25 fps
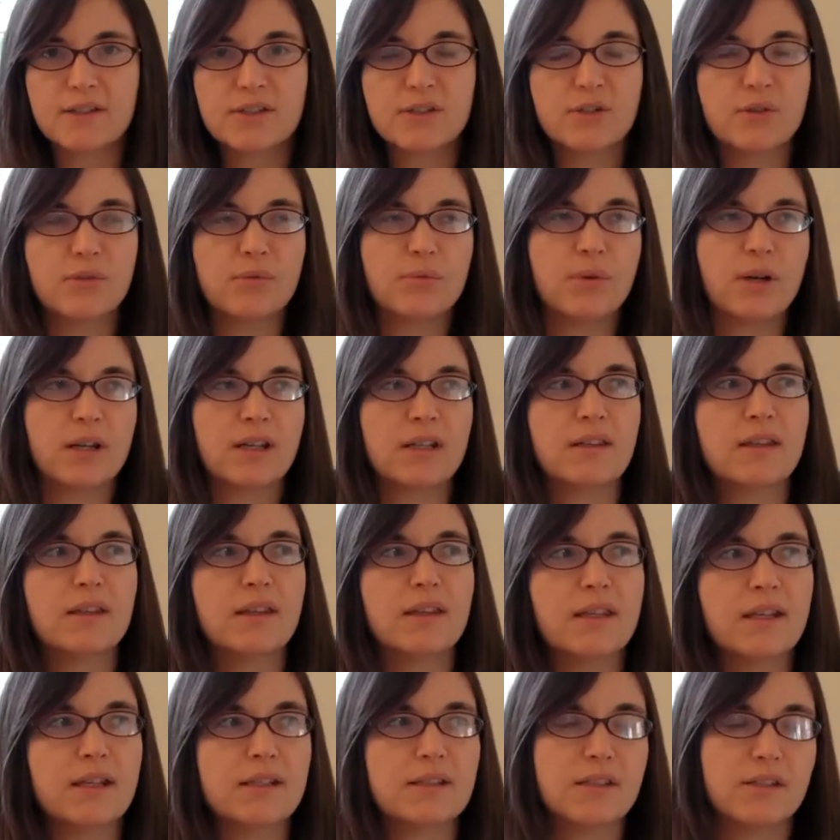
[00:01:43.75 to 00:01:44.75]
So one of the
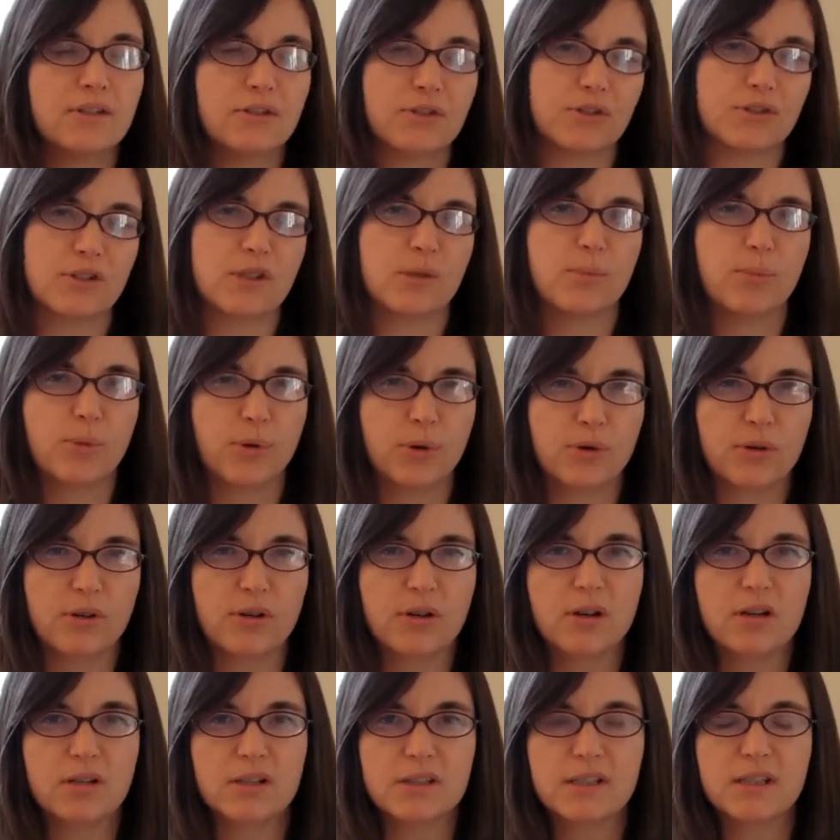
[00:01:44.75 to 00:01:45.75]
things that nursing
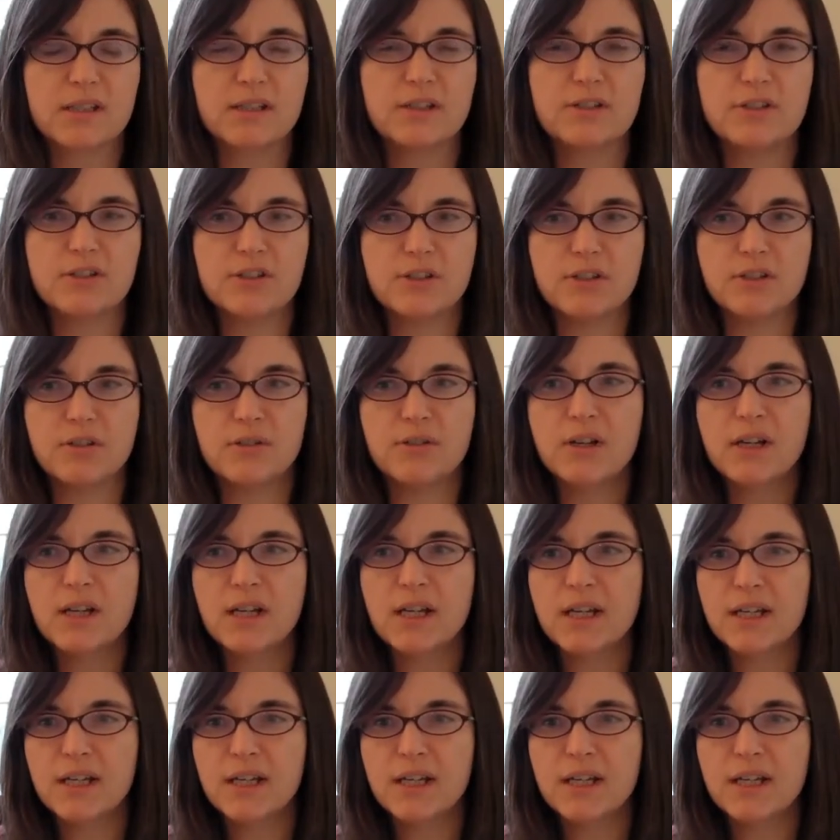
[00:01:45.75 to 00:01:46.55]
protocols can do